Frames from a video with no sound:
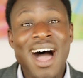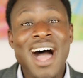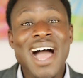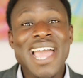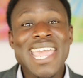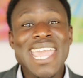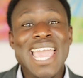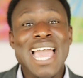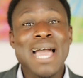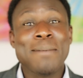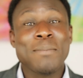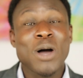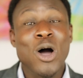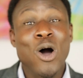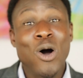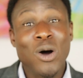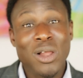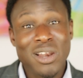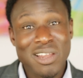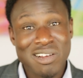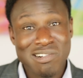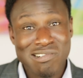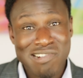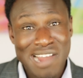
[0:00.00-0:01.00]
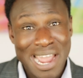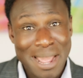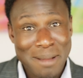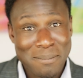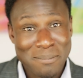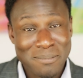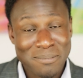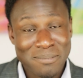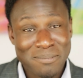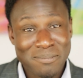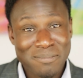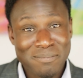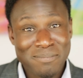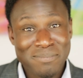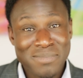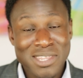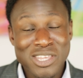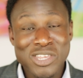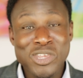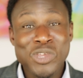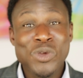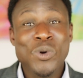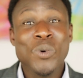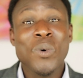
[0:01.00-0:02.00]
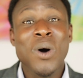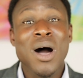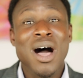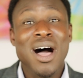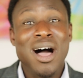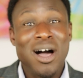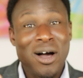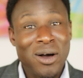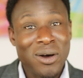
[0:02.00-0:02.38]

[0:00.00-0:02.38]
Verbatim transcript: I am a hologram. You are